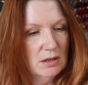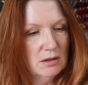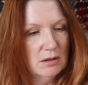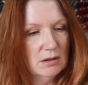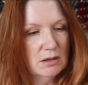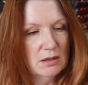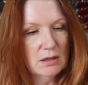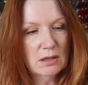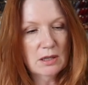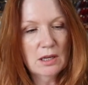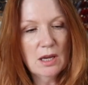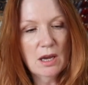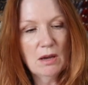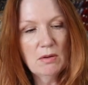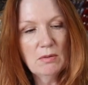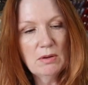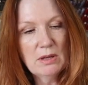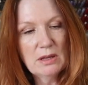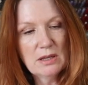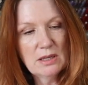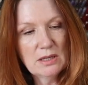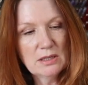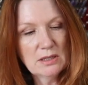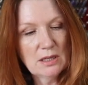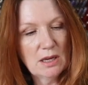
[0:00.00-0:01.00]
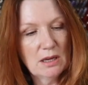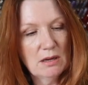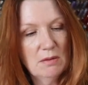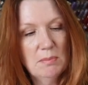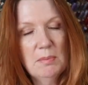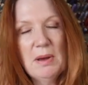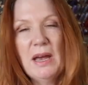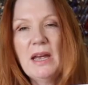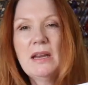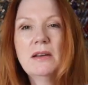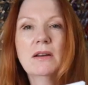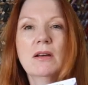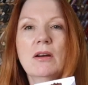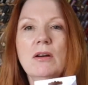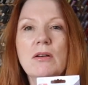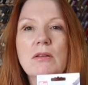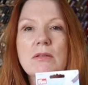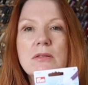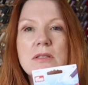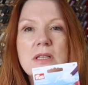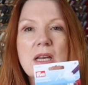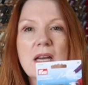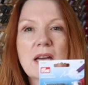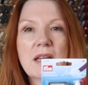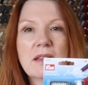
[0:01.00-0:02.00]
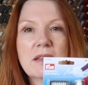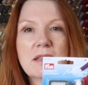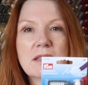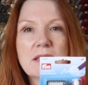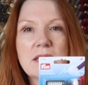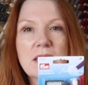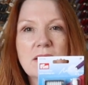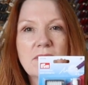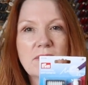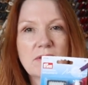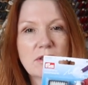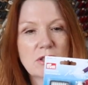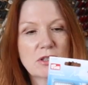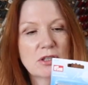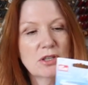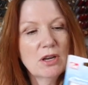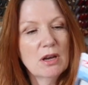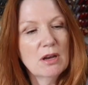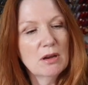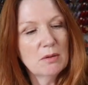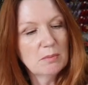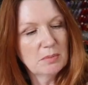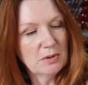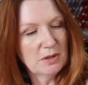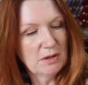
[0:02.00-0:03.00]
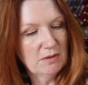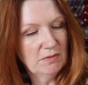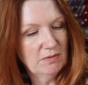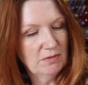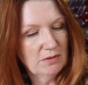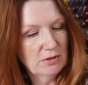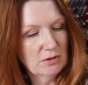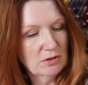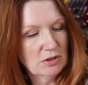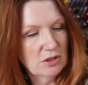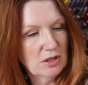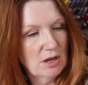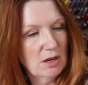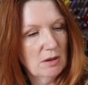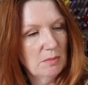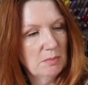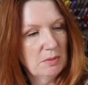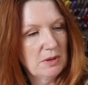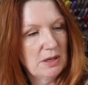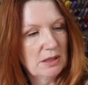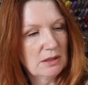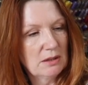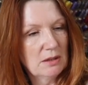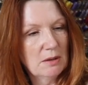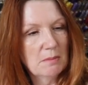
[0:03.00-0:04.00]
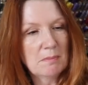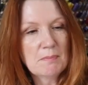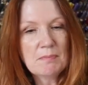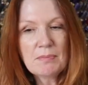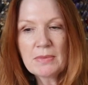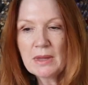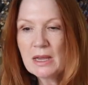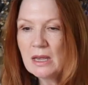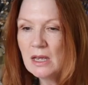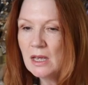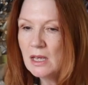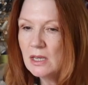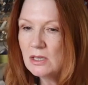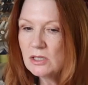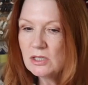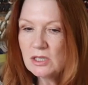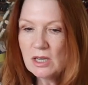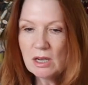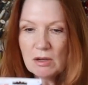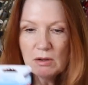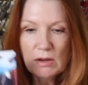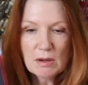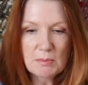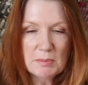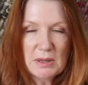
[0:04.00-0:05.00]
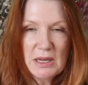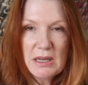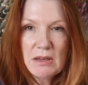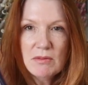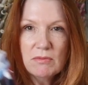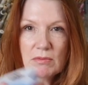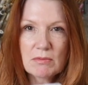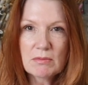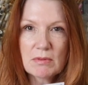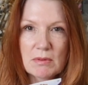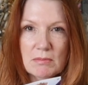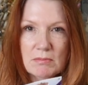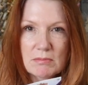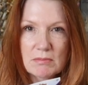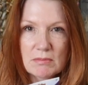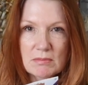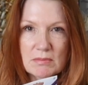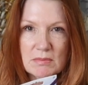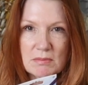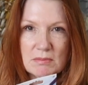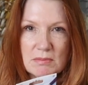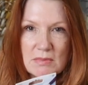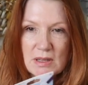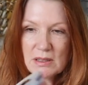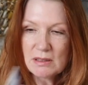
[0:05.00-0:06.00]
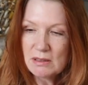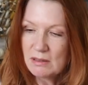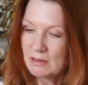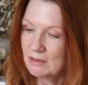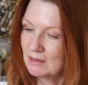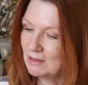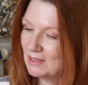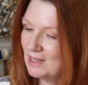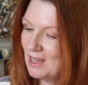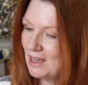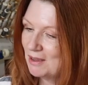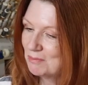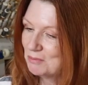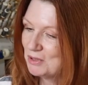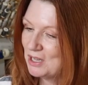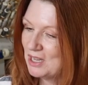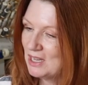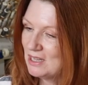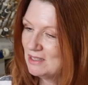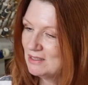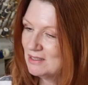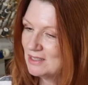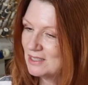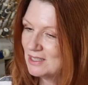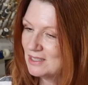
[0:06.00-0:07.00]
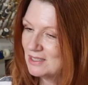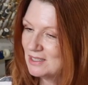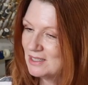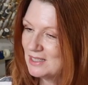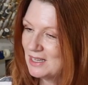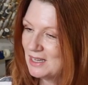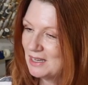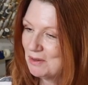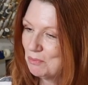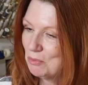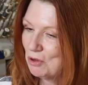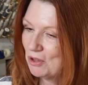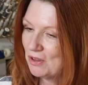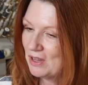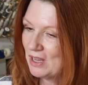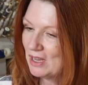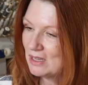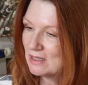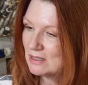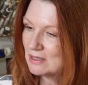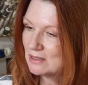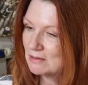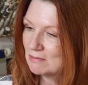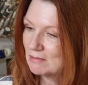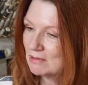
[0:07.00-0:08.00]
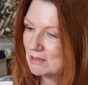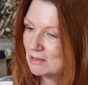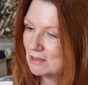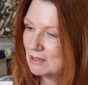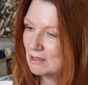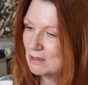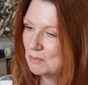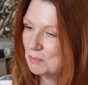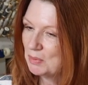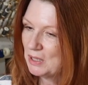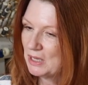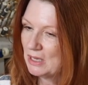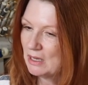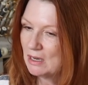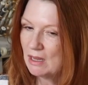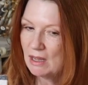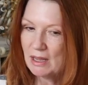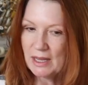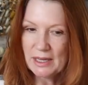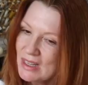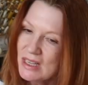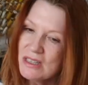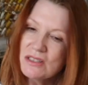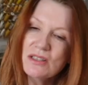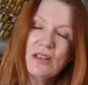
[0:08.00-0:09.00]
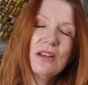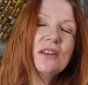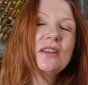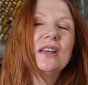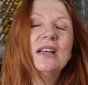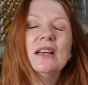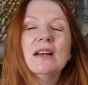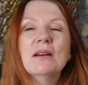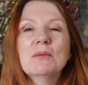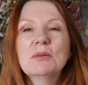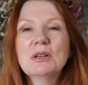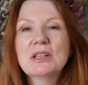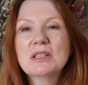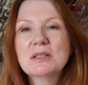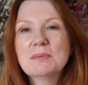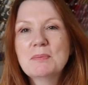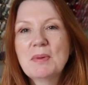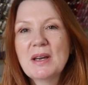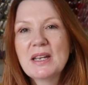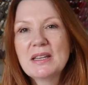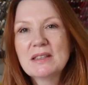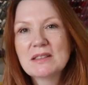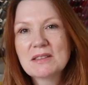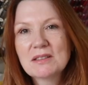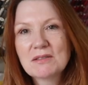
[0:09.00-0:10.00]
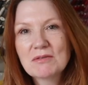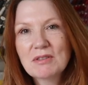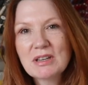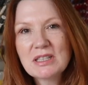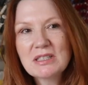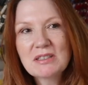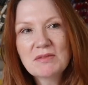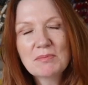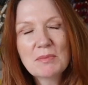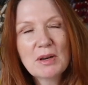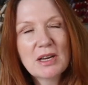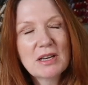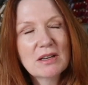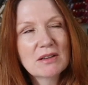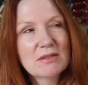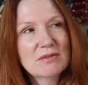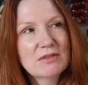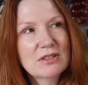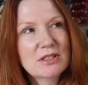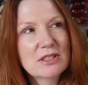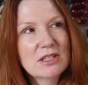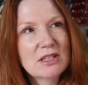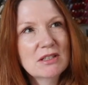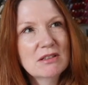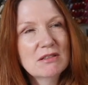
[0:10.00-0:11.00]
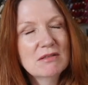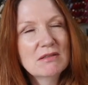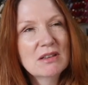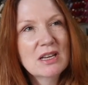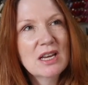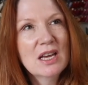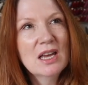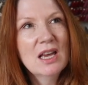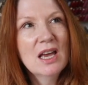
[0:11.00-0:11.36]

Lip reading: that go in this kind of pen holder, and there's even a sharpener for sharpening them. So I'm keen to see what that's going to be like. So I think I'm going to spend the rest of my afternoon,